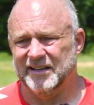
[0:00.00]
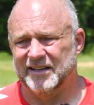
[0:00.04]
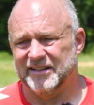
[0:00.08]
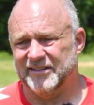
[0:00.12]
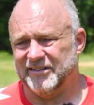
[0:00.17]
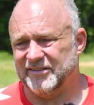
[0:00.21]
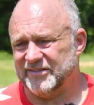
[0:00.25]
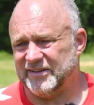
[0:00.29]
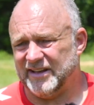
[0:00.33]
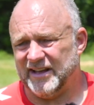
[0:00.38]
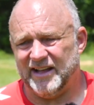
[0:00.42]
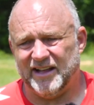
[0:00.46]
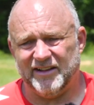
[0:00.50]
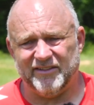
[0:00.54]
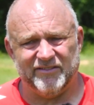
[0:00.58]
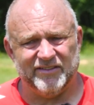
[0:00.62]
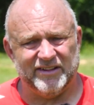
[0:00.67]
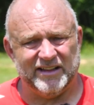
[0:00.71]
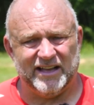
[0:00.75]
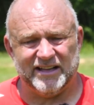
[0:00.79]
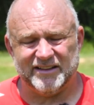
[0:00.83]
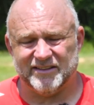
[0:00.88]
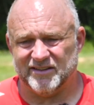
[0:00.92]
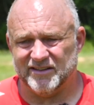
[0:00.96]
there's a hell of a
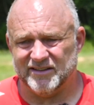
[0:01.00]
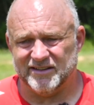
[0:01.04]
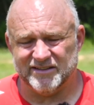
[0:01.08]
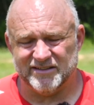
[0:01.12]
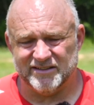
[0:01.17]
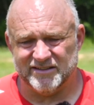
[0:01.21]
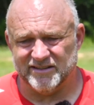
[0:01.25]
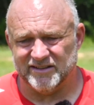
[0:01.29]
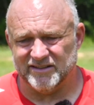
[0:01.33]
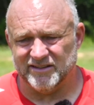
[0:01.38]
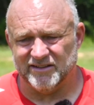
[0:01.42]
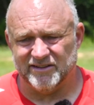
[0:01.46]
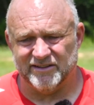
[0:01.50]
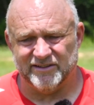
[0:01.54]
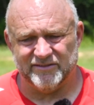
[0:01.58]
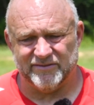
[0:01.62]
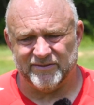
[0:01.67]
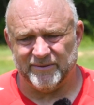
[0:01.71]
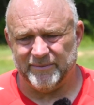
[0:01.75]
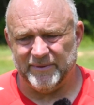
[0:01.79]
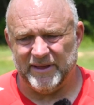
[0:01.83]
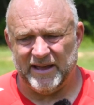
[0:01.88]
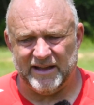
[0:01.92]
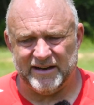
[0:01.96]
lot to learn
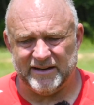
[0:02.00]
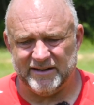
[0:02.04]
from that.